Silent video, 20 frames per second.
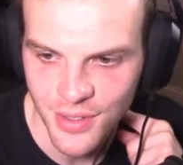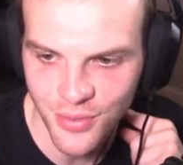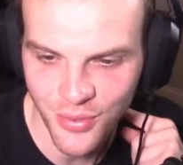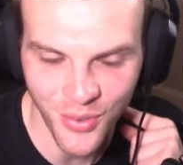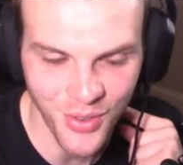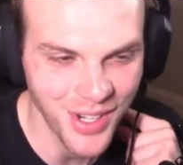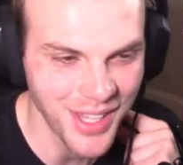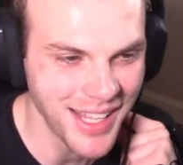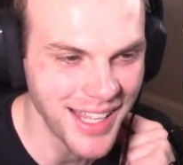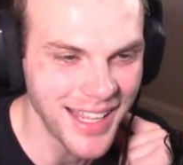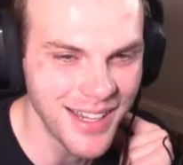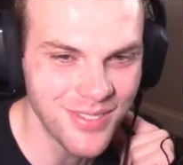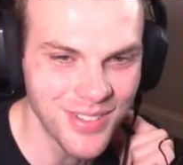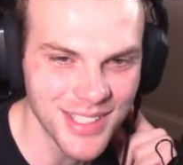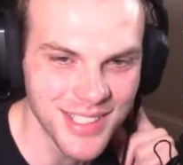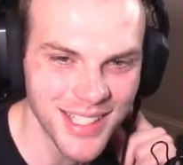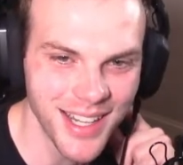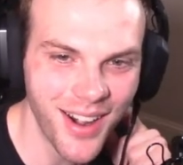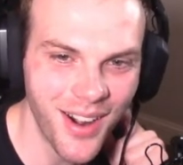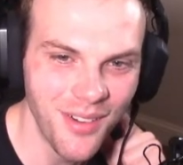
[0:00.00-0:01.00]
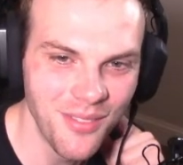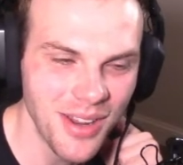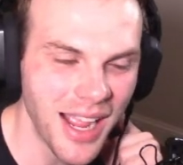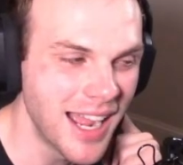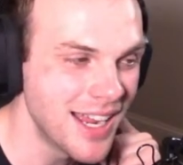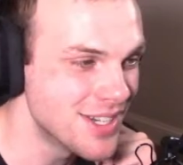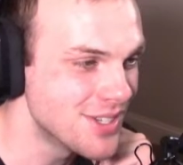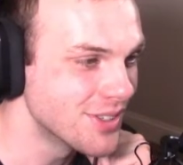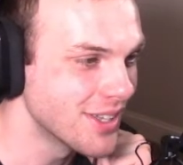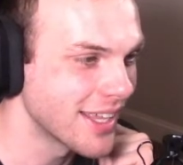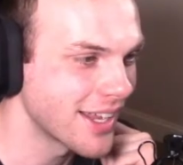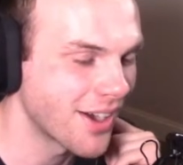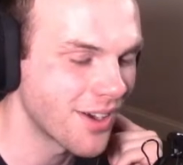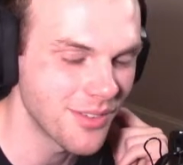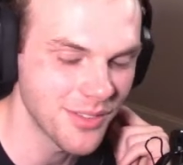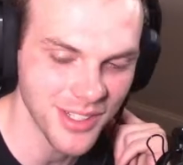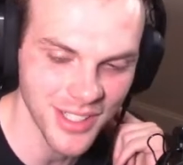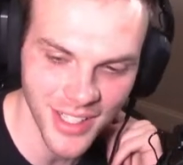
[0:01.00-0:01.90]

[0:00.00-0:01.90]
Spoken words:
48% Harvey. I do like Harvey